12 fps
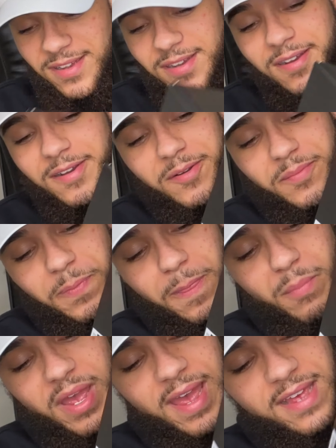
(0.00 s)
Um,
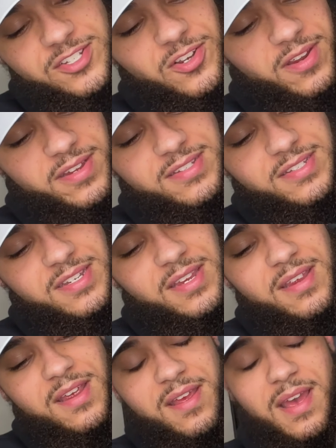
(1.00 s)
but as y'all can
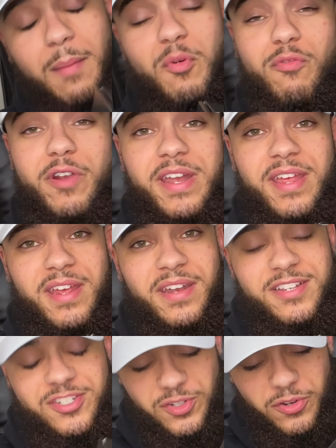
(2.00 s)
see, I'm going to read it and
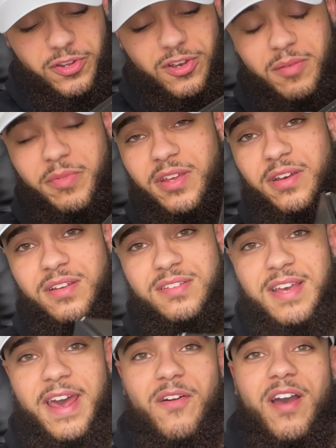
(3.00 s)
then show y'all because
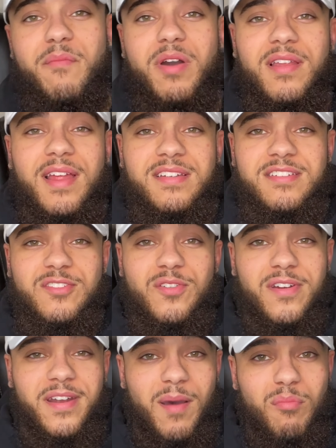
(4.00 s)
I don't have my glasses
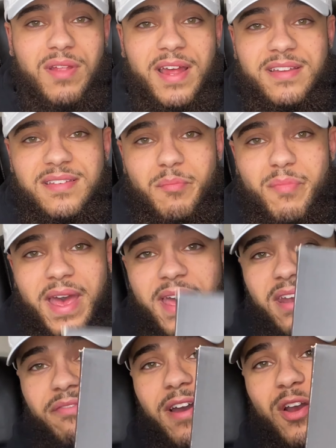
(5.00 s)
on. I'm blind as a bat,
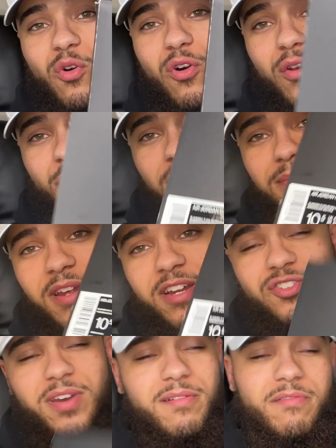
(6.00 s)
and if I go all the way up there and
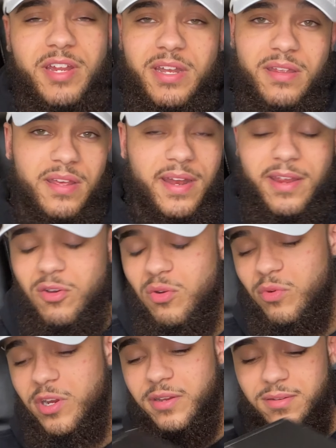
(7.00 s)
try to read it, it ain't going
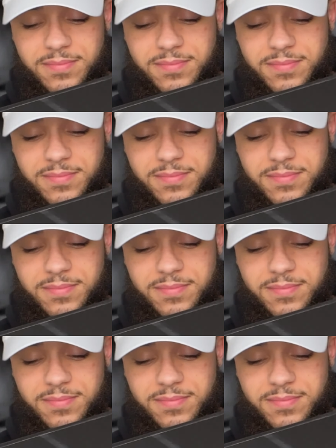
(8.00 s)
to work.